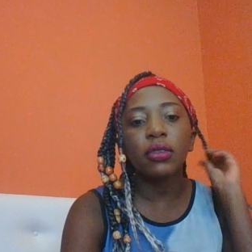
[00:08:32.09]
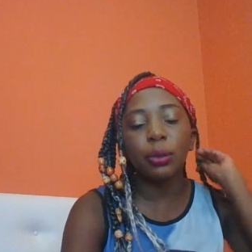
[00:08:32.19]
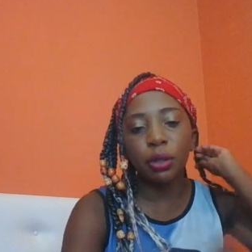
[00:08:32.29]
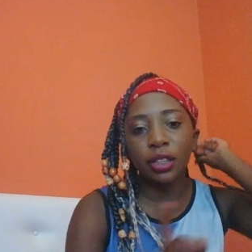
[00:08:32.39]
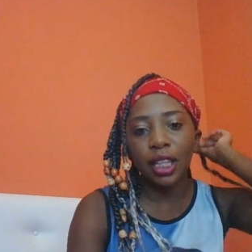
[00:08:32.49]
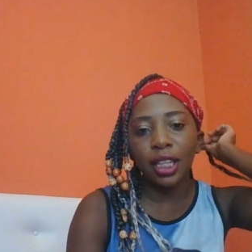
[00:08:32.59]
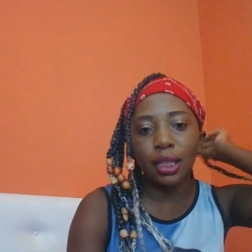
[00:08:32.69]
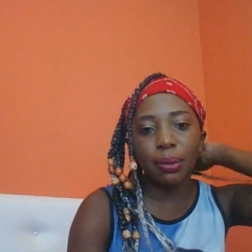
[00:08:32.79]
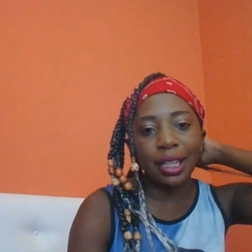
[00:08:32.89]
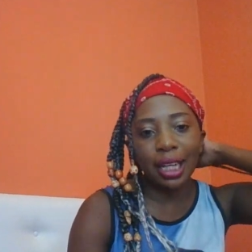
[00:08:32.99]
because Kenya
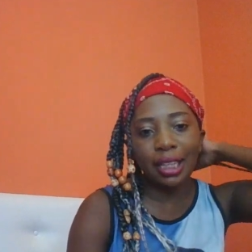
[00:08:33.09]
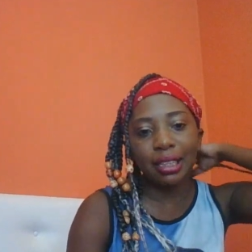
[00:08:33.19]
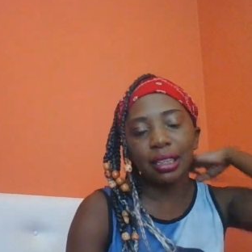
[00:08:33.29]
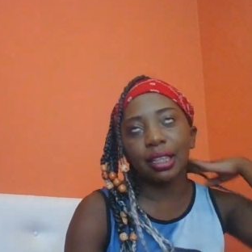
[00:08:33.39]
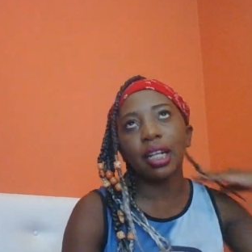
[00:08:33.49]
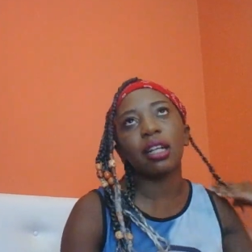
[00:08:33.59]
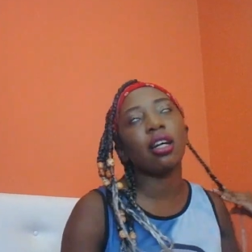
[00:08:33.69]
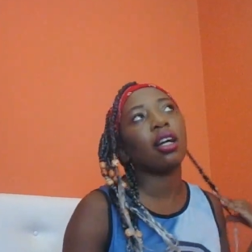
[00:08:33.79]
is my country, like,